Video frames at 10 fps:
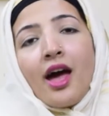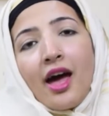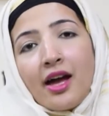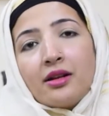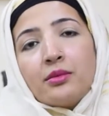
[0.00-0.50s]

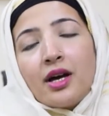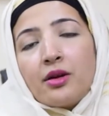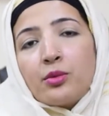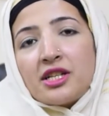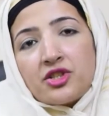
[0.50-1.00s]
and
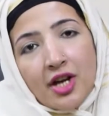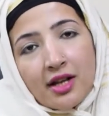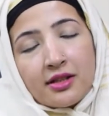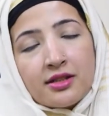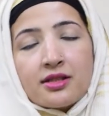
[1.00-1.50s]
my
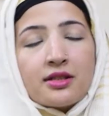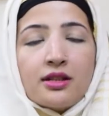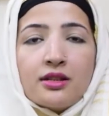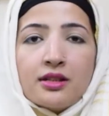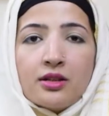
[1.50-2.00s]
Welch-Allen's
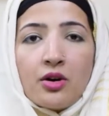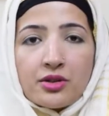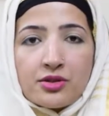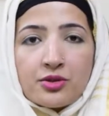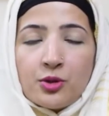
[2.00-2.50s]

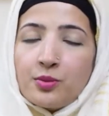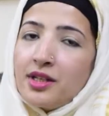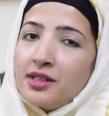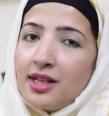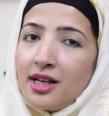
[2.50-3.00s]
otoscope
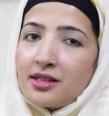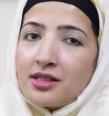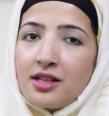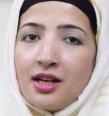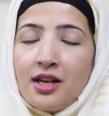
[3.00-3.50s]
in that,